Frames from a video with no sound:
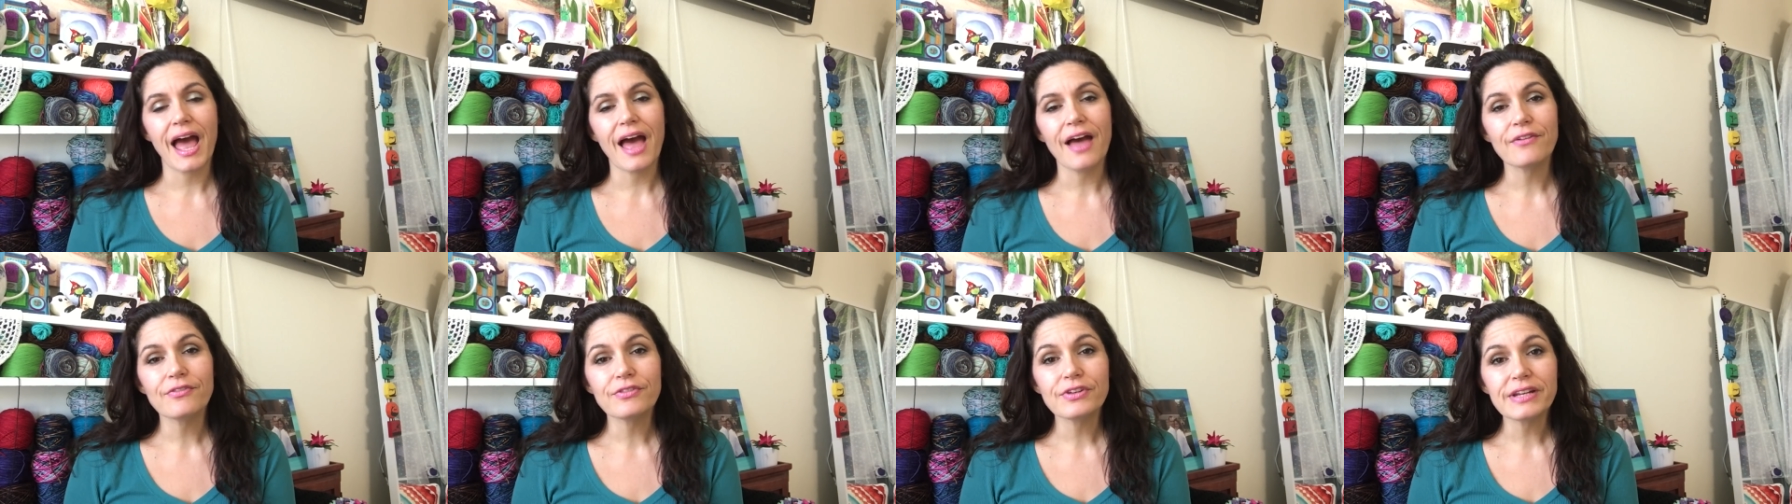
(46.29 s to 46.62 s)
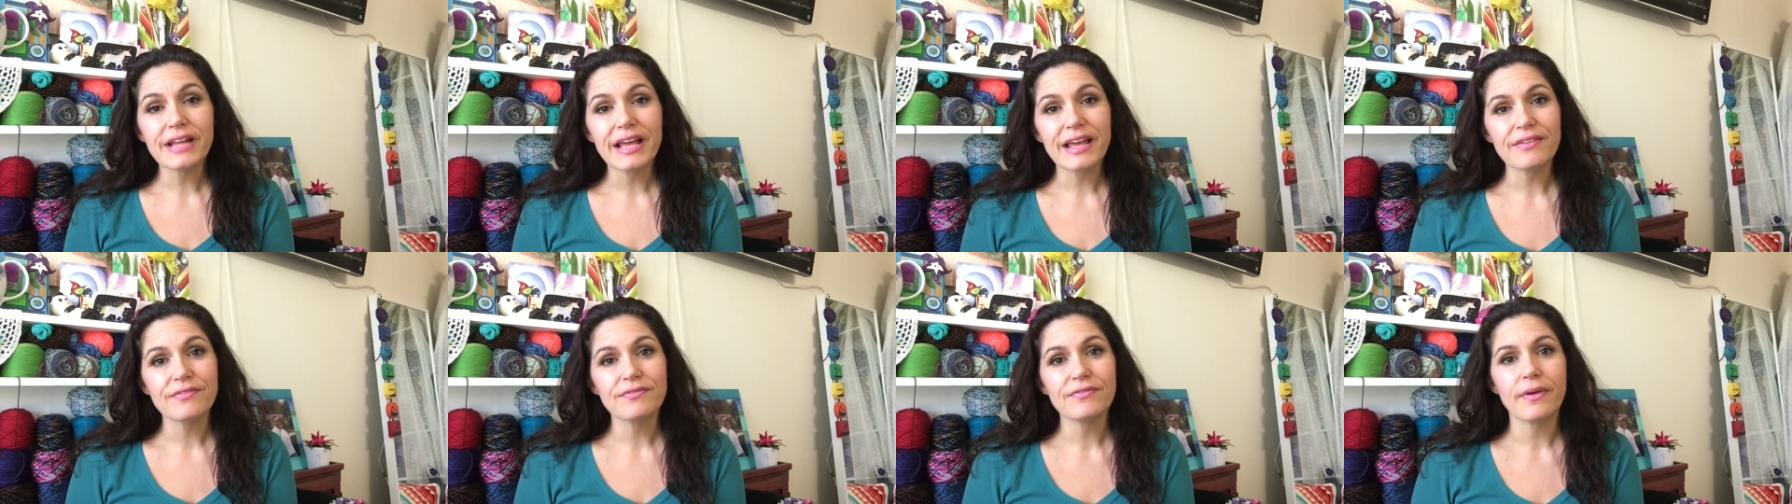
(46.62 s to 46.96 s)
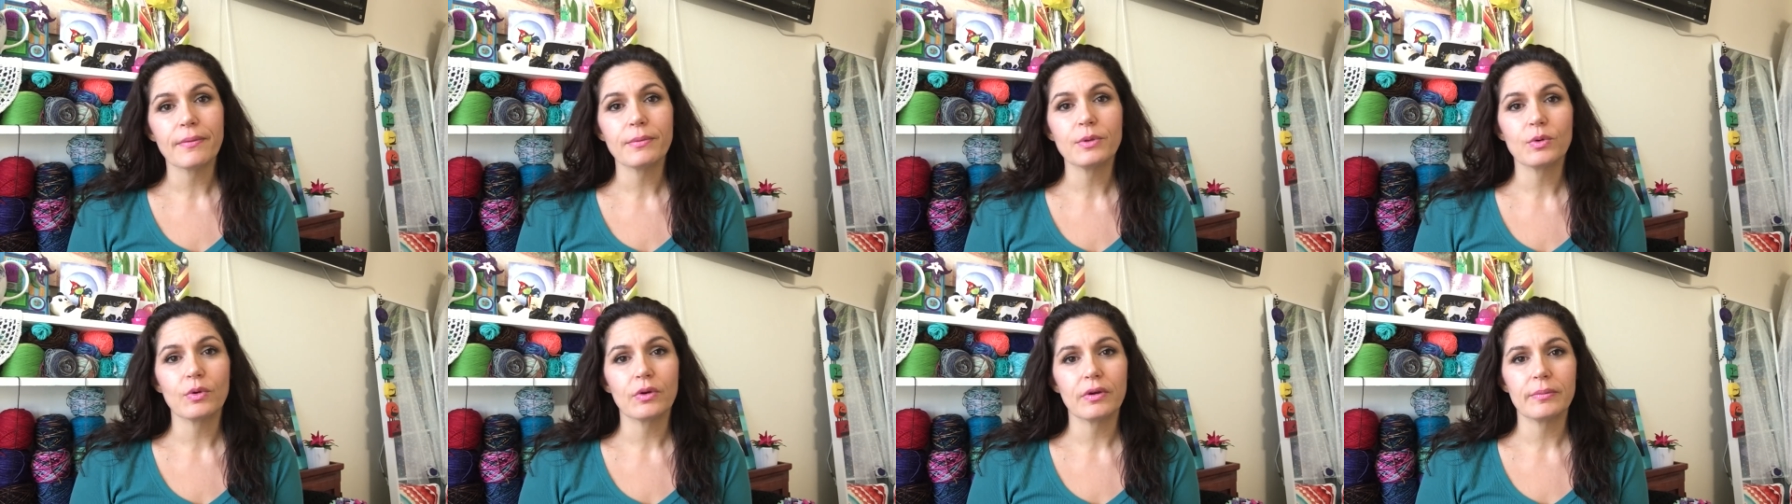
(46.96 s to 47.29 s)
every day in
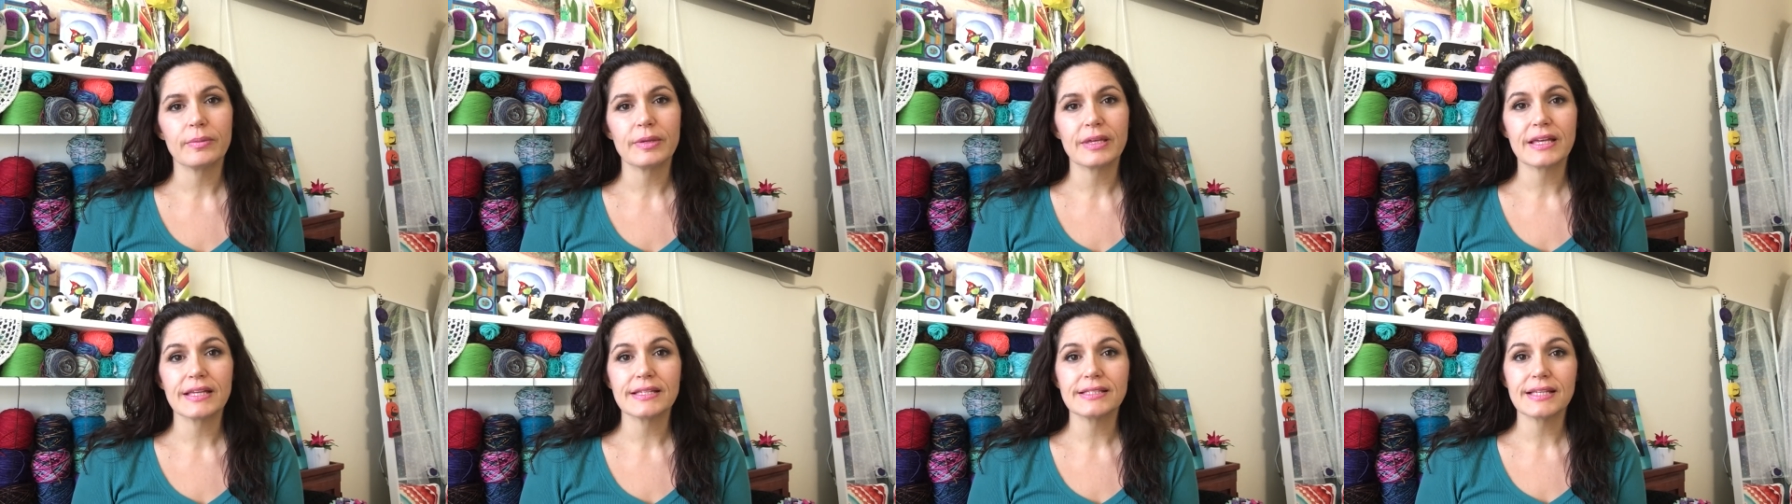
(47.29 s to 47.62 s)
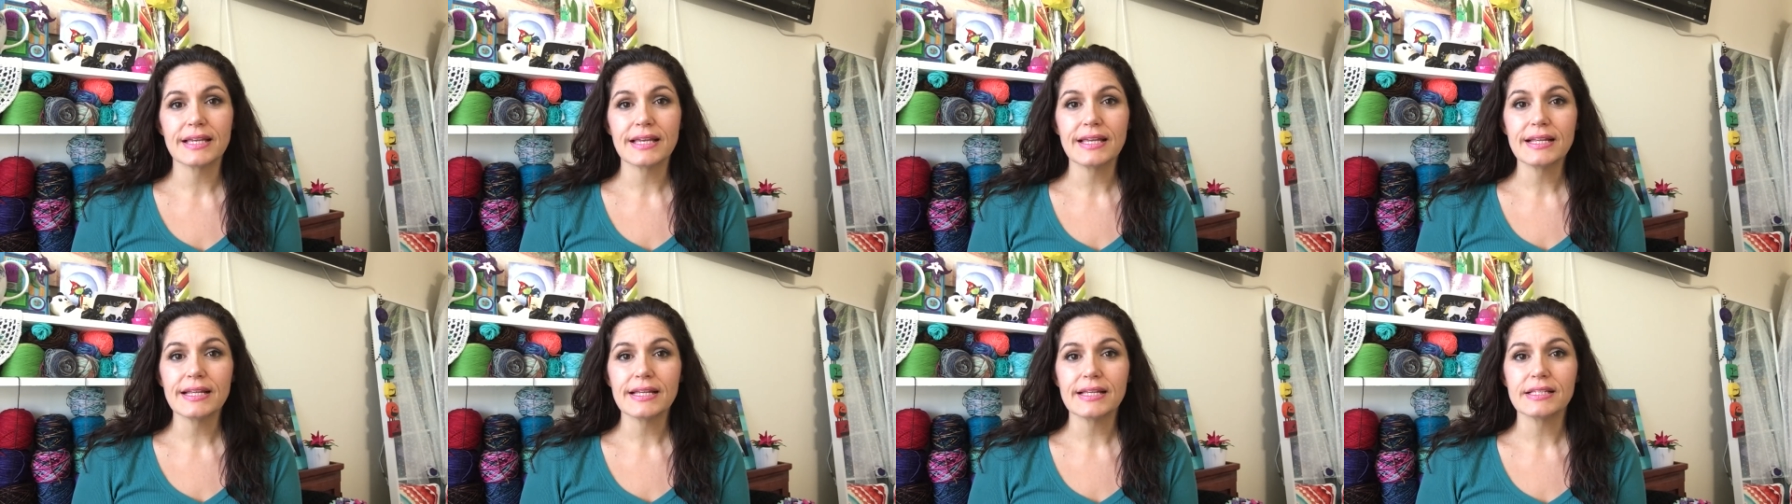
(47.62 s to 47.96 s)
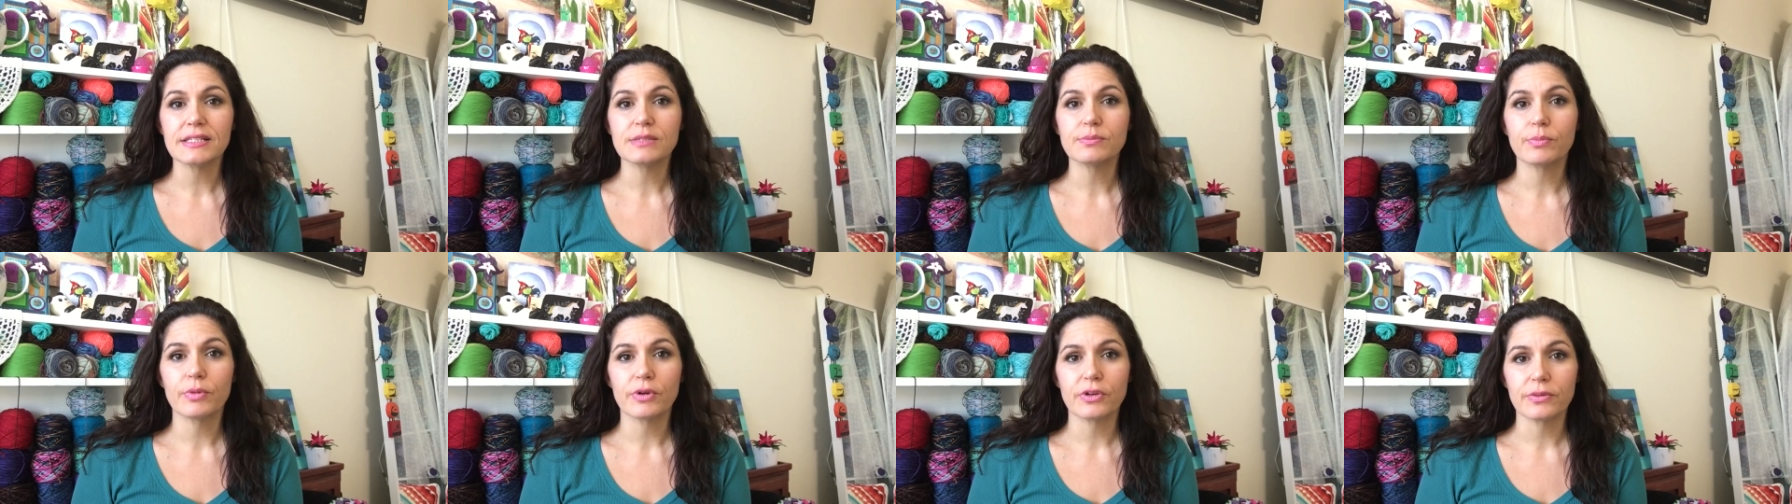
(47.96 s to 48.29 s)
February because it
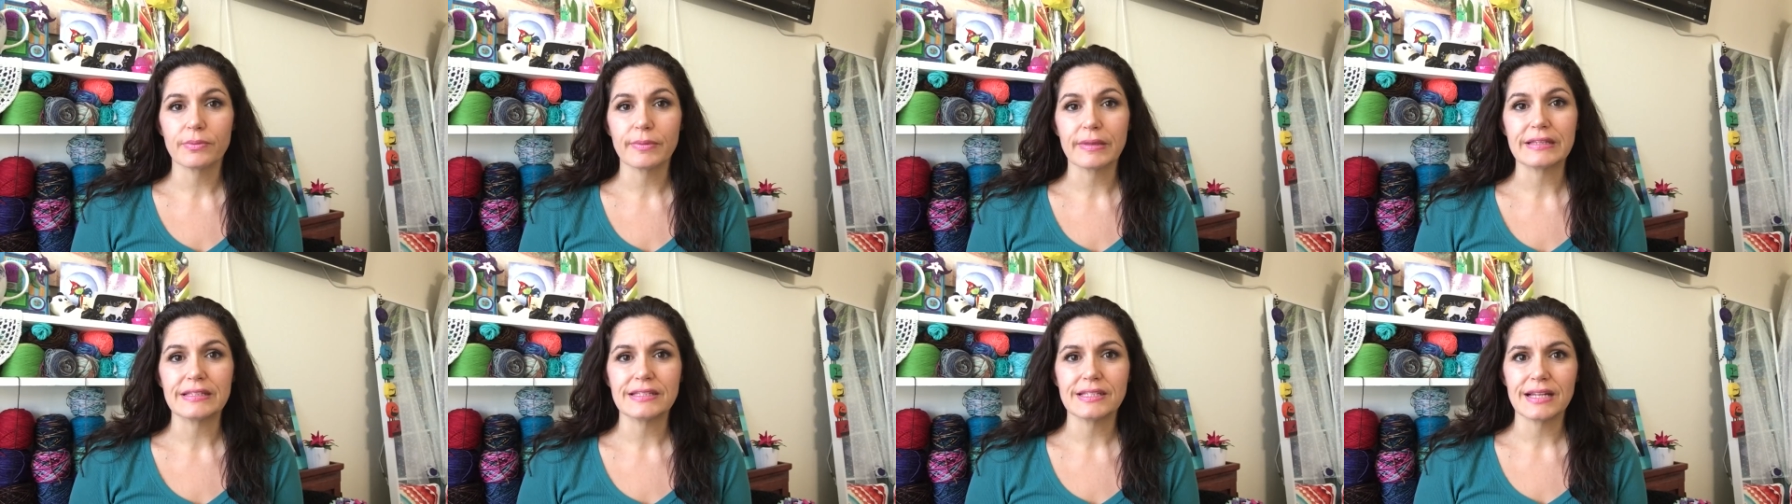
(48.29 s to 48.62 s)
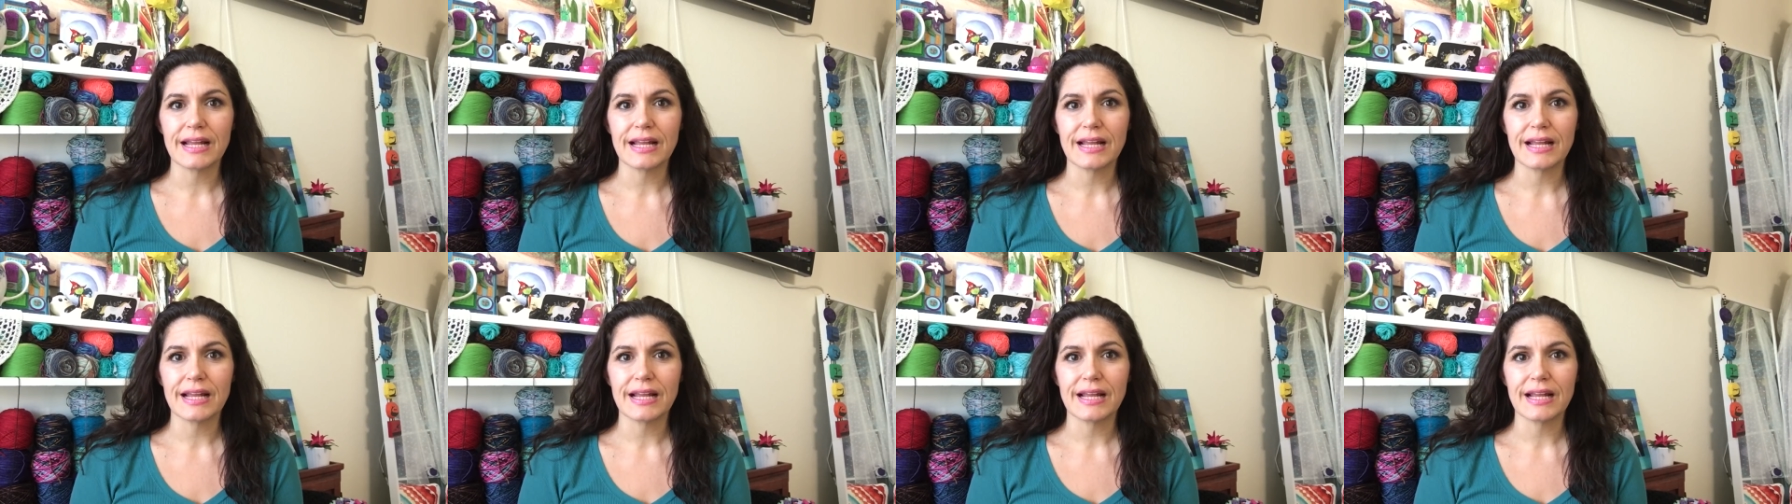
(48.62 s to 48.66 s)
is birth month.